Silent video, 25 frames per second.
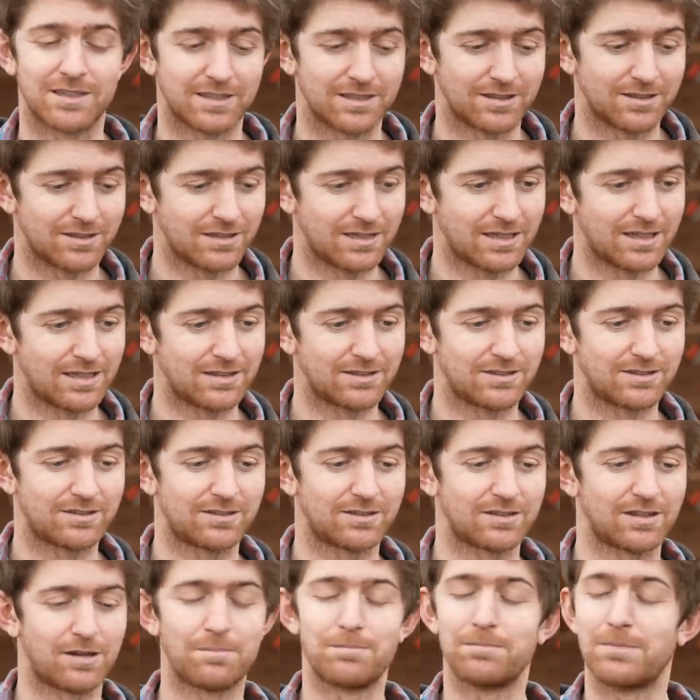It
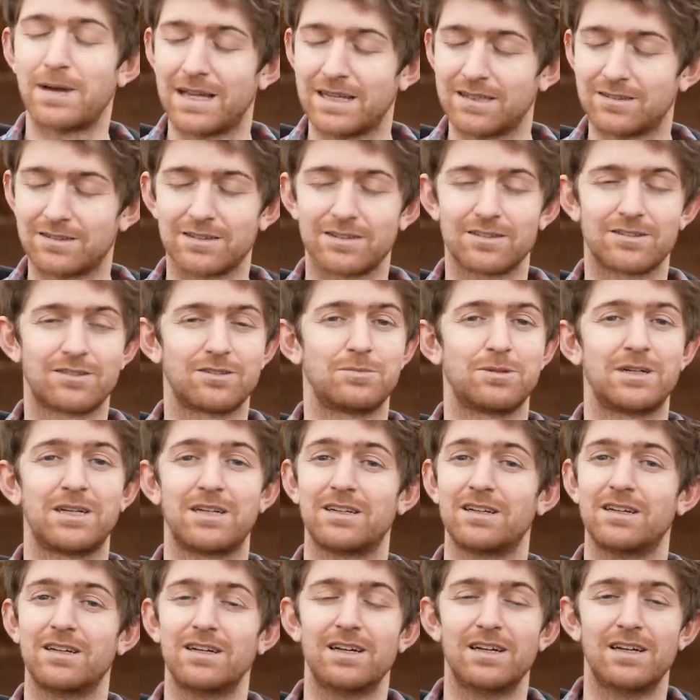is amazing to
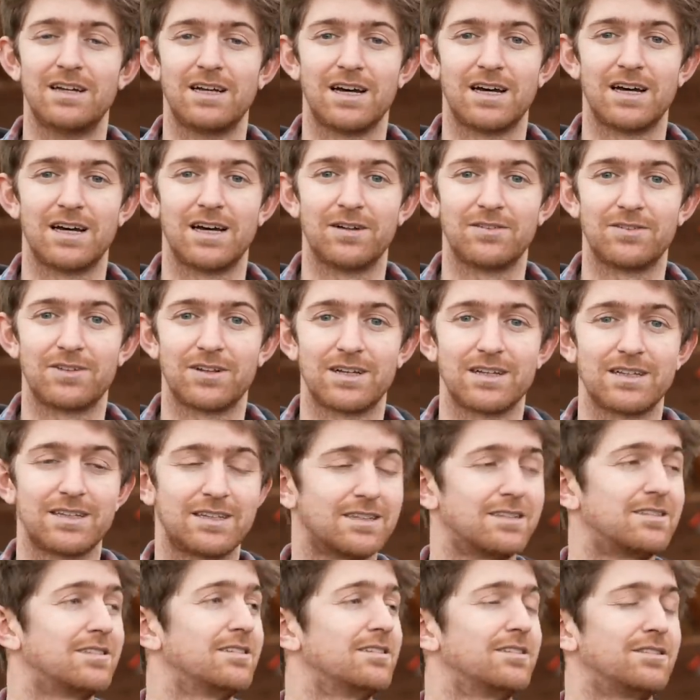me that
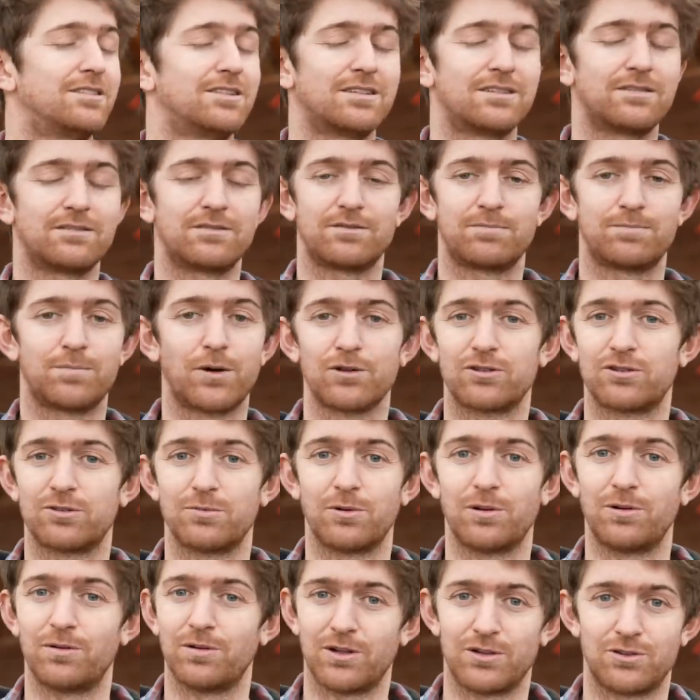this is
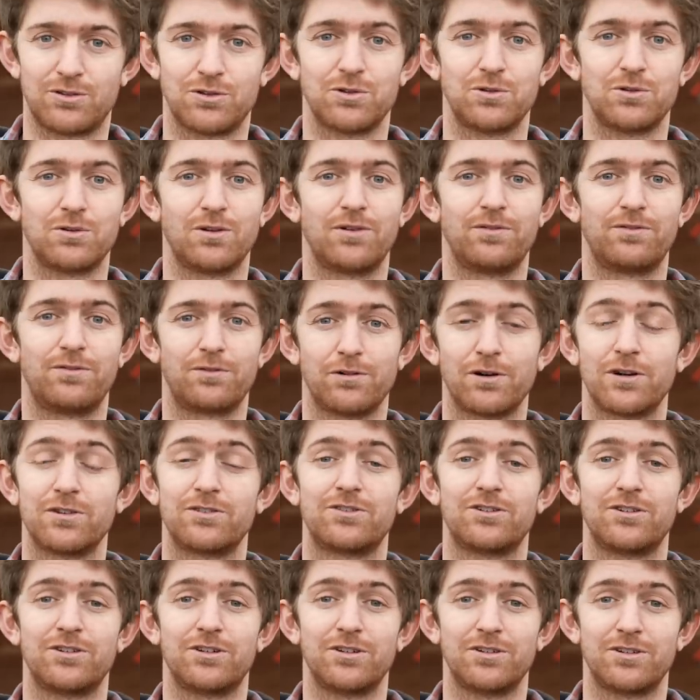possible at all for us
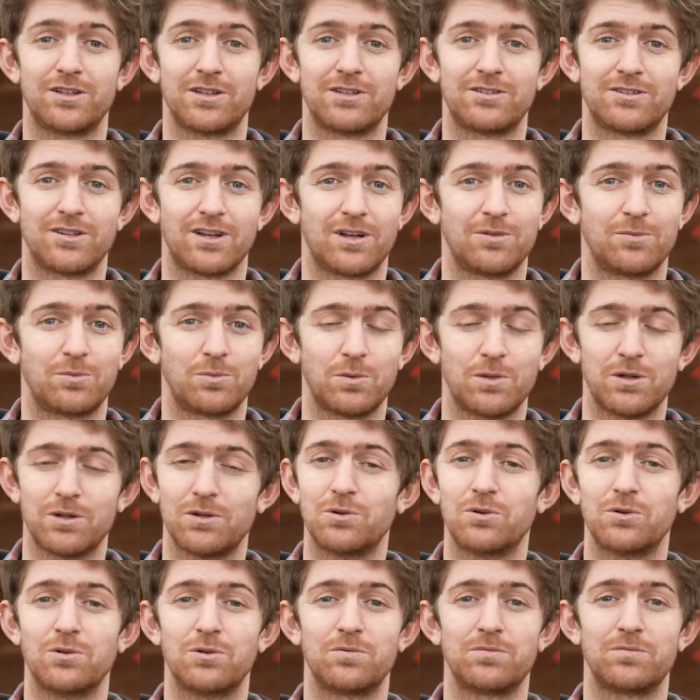to do this, and we're
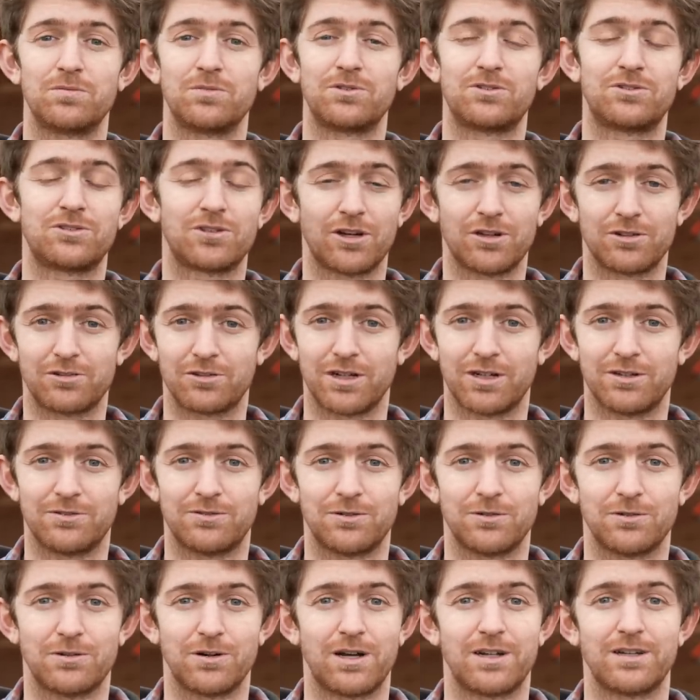all so
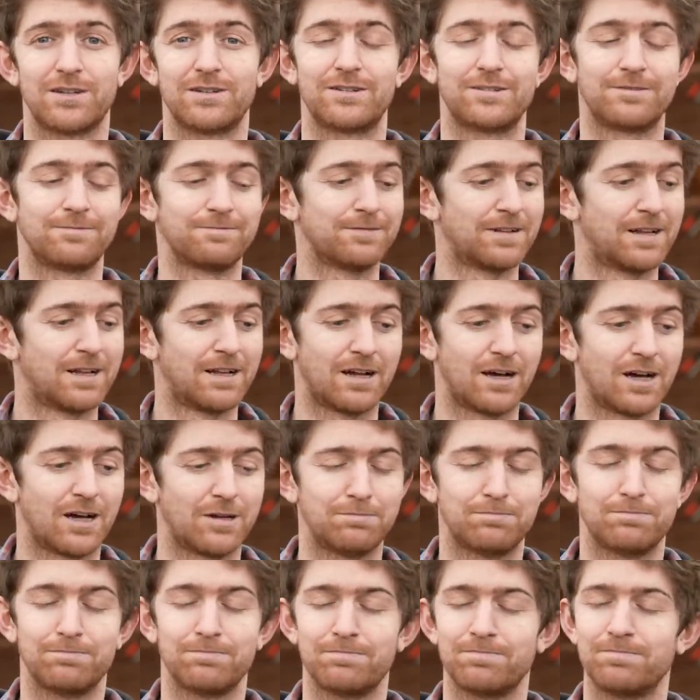grateful and
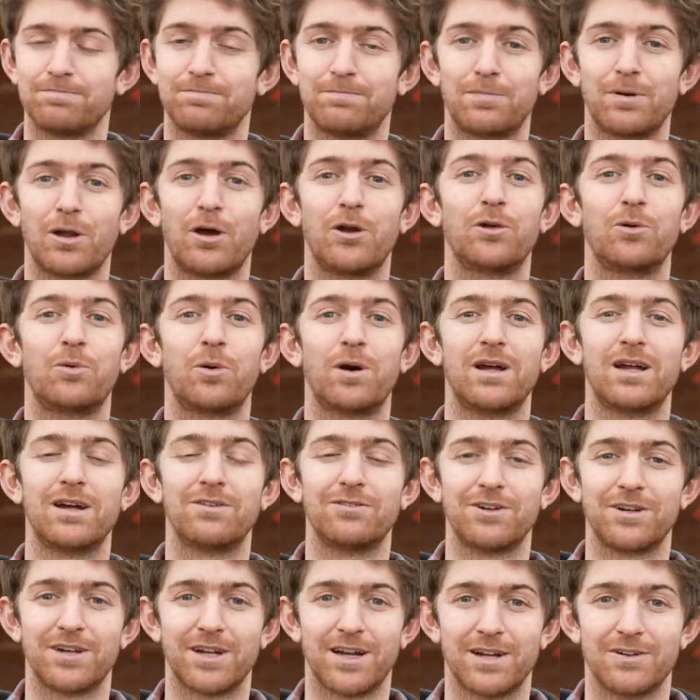I'm blown away
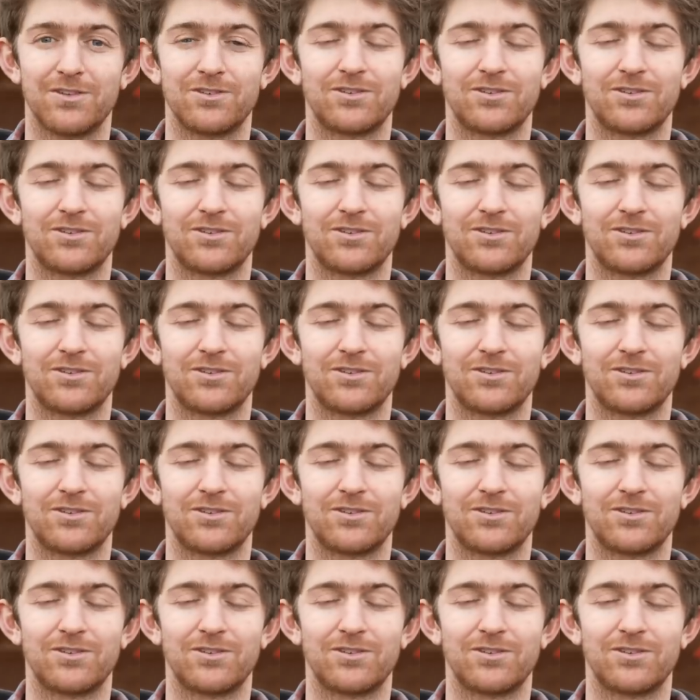every day.